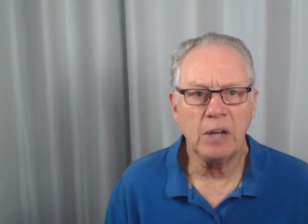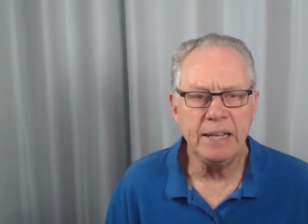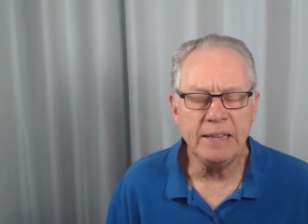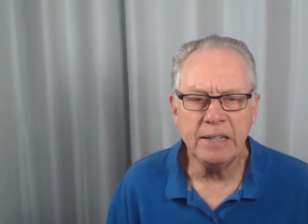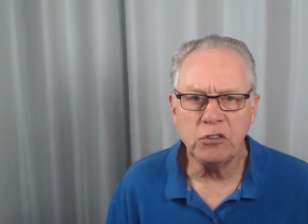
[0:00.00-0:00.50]
I
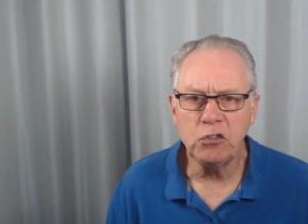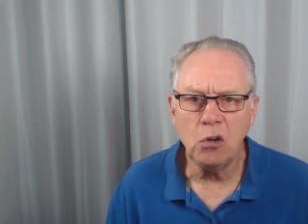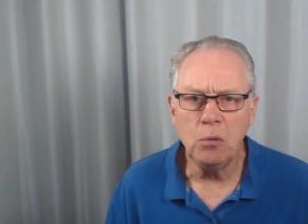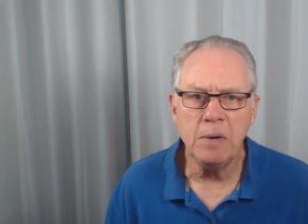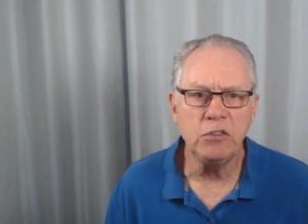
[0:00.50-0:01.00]
think
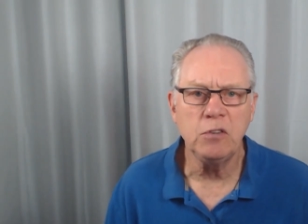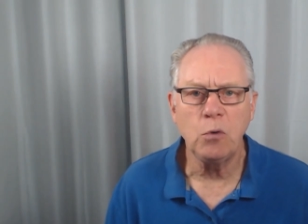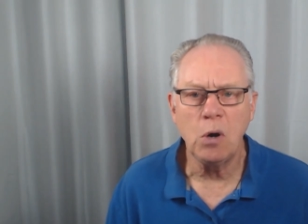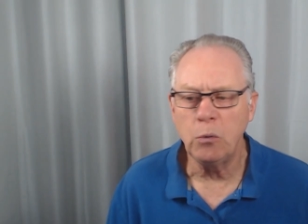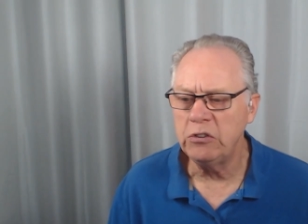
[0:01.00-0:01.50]
so much of
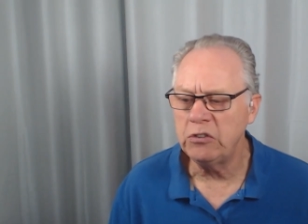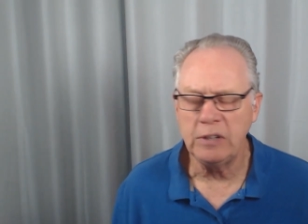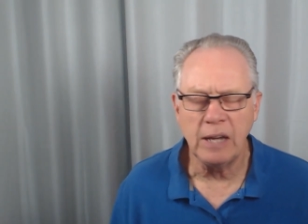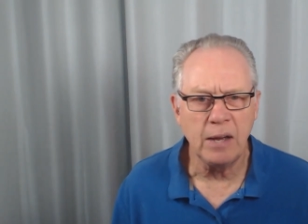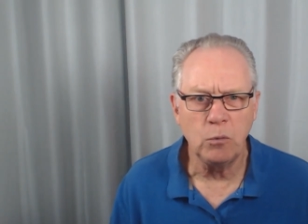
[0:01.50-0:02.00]
what we
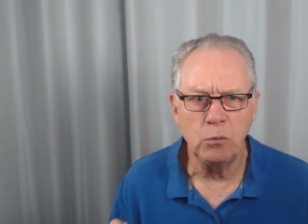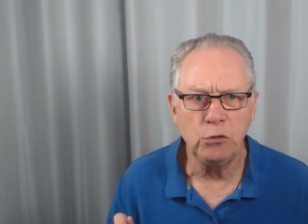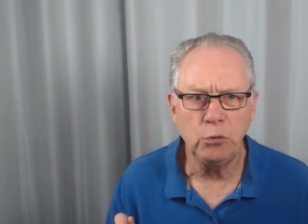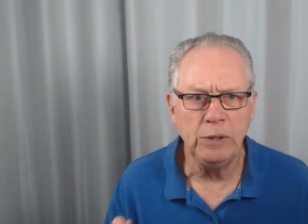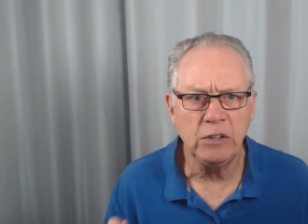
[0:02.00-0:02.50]
see, I
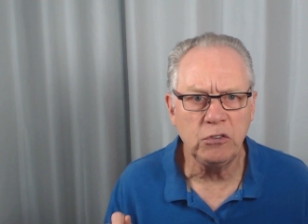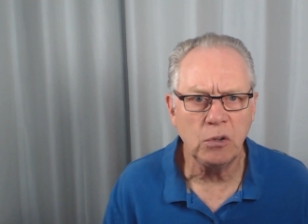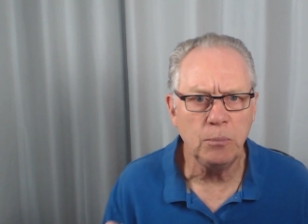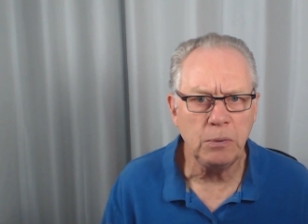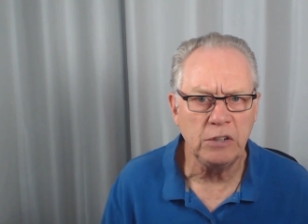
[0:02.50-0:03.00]
was reading
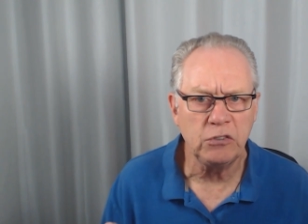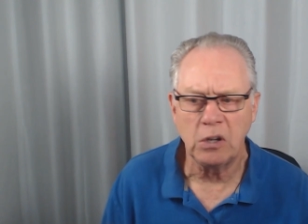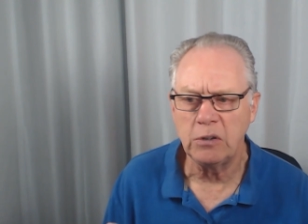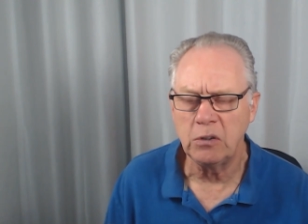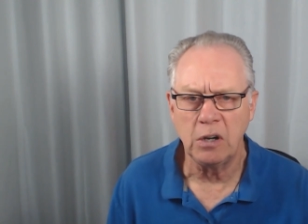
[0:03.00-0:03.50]
someplace
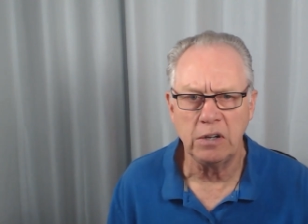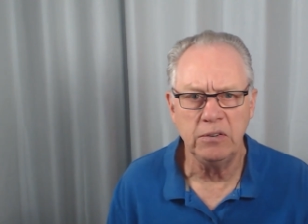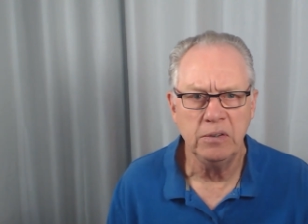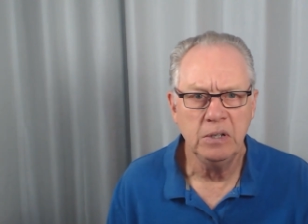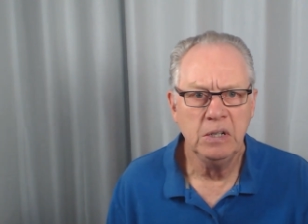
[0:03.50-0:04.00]
on
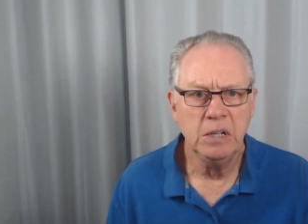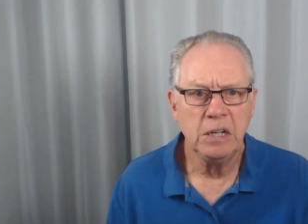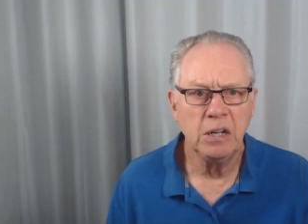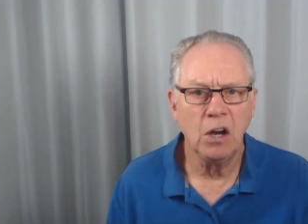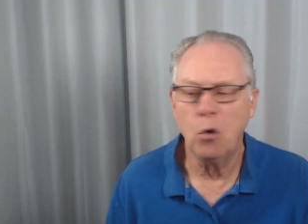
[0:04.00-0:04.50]

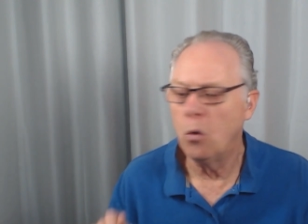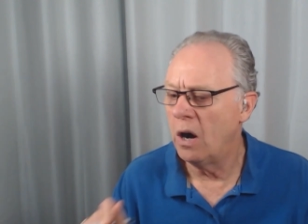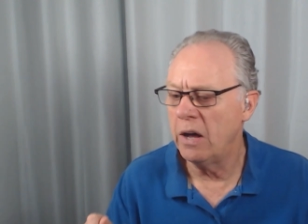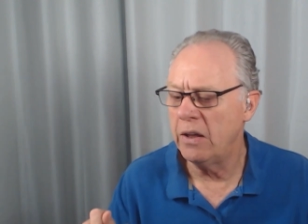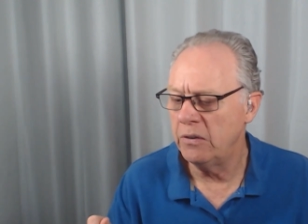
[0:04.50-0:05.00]

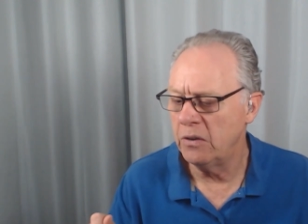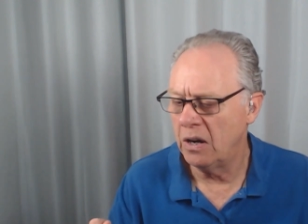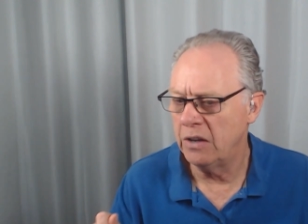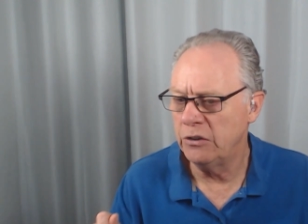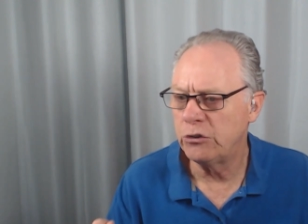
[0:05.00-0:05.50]

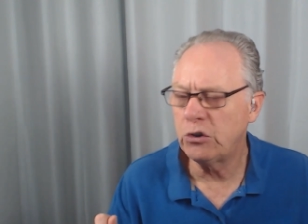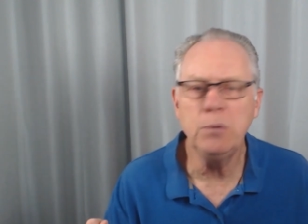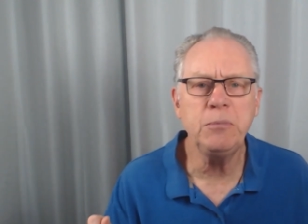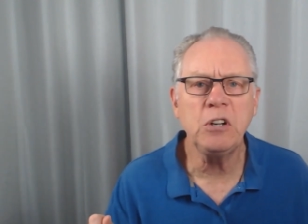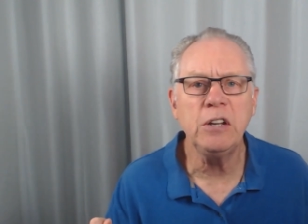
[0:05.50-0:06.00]
your
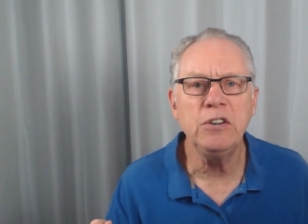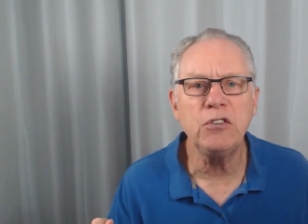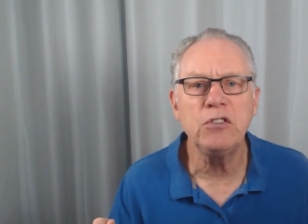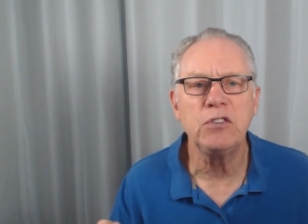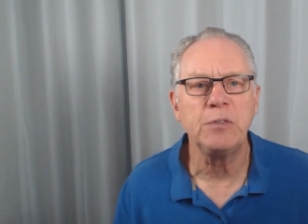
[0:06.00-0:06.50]
terms and
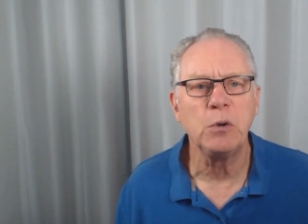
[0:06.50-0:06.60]
conditions of your